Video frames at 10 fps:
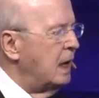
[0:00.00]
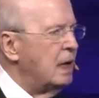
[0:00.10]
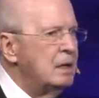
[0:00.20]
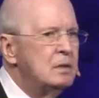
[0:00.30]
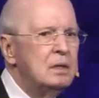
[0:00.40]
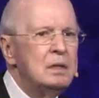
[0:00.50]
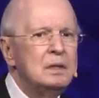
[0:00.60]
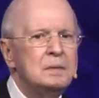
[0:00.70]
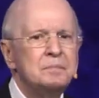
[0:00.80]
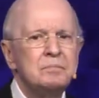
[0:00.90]
and
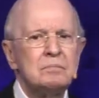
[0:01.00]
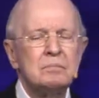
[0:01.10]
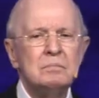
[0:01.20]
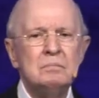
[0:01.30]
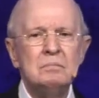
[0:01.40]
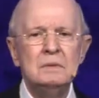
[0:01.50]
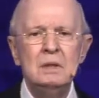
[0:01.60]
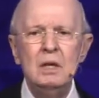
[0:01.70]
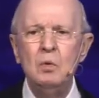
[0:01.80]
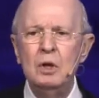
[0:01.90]

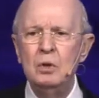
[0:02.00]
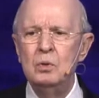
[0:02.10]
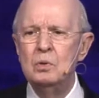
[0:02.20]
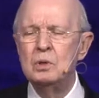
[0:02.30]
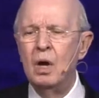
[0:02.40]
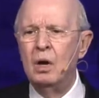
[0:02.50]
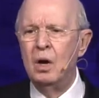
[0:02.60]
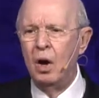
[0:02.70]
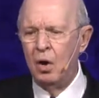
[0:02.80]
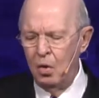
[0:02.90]
he would lose
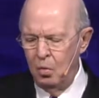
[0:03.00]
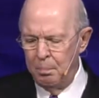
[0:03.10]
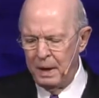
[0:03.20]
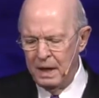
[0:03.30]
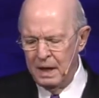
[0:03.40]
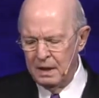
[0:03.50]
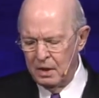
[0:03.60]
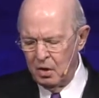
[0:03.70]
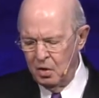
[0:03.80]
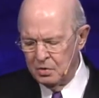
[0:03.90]
all pain
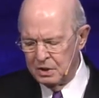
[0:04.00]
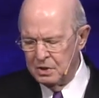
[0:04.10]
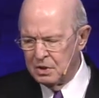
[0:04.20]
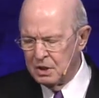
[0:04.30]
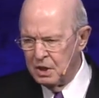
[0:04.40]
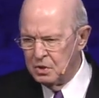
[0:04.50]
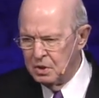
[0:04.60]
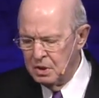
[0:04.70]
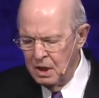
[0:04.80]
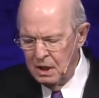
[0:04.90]
and all
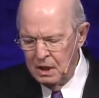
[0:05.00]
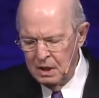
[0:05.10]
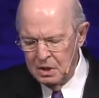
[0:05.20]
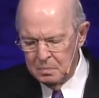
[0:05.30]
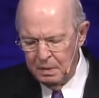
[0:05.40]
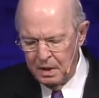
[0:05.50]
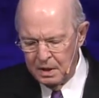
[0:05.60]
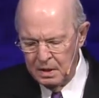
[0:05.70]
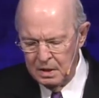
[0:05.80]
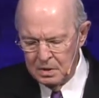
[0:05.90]
sensation in his
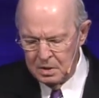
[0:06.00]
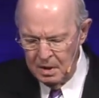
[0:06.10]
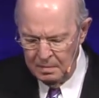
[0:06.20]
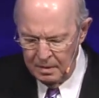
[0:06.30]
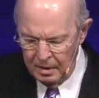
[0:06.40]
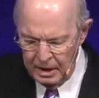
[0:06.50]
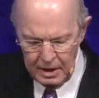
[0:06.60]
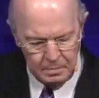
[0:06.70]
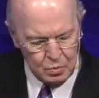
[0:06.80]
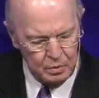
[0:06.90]
body, and his
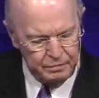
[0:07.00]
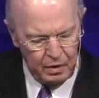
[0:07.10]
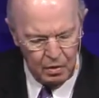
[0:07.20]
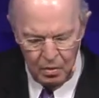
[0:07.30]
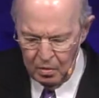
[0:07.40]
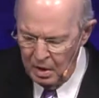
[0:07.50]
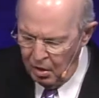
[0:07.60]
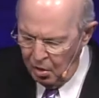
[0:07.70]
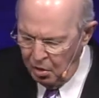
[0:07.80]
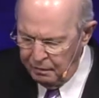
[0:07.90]
limbs would fall
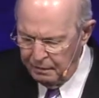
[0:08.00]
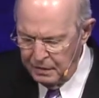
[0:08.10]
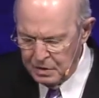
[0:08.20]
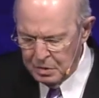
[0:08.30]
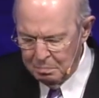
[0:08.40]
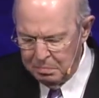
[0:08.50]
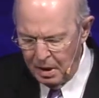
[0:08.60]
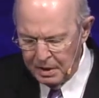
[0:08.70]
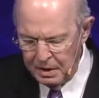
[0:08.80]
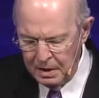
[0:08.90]
off of his
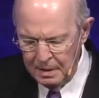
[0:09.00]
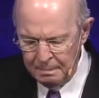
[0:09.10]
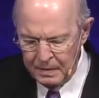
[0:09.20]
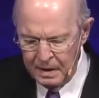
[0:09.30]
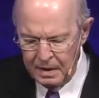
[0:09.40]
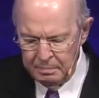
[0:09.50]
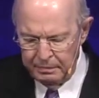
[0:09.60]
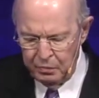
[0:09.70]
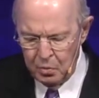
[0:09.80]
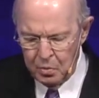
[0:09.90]
body. And
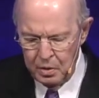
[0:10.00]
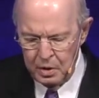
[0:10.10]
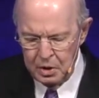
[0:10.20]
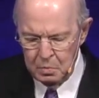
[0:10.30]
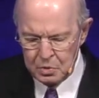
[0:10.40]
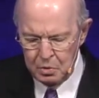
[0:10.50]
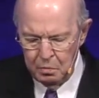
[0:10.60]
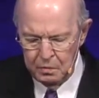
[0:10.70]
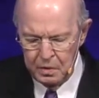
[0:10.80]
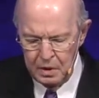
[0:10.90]
before it was
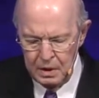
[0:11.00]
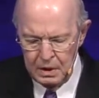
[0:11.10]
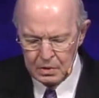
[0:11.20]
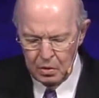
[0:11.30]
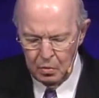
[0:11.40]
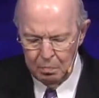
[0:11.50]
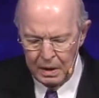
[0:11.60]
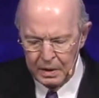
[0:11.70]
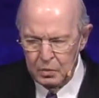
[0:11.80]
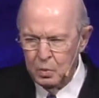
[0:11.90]
over, his whole
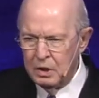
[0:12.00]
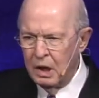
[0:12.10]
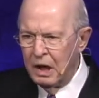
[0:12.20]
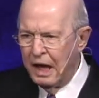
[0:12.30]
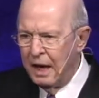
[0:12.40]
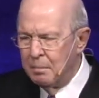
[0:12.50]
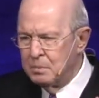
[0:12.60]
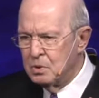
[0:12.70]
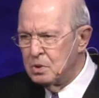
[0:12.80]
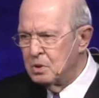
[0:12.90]
body would
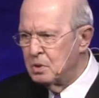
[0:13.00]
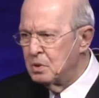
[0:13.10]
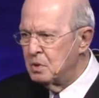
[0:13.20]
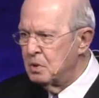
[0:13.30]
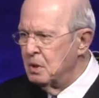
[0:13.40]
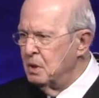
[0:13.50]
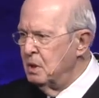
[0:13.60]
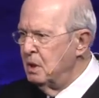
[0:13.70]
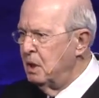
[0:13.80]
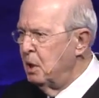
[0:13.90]
collapse
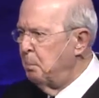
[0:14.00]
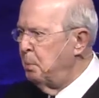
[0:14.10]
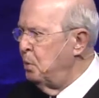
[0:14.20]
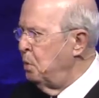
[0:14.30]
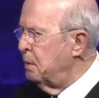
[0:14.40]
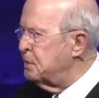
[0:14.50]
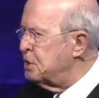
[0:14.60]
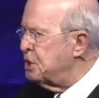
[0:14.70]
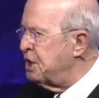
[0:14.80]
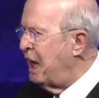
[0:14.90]
in a pool of
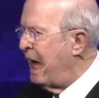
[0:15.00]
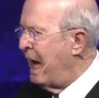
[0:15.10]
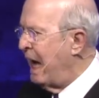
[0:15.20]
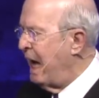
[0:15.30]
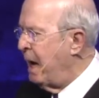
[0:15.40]
slime,